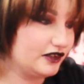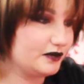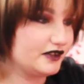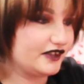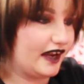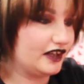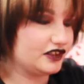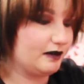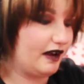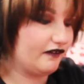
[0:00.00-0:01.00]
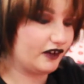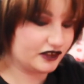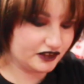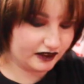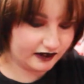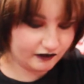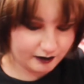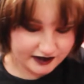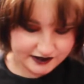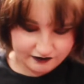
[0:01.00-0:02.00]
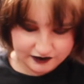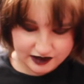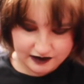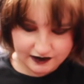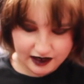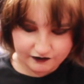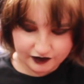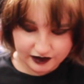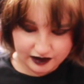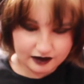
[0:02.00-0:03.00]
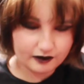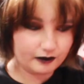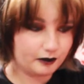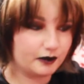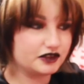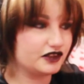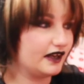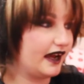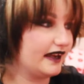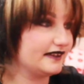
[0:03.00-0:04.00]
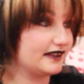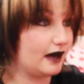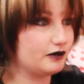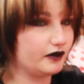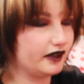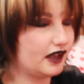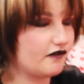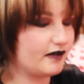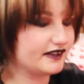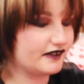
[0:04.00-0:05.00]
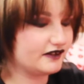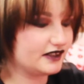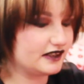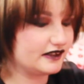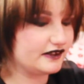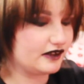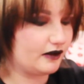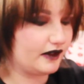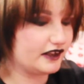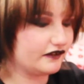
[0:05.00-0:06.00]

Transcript: this was actually my first 11 by 17 that I ever did, which then I stopped doing 11 by 17, so that's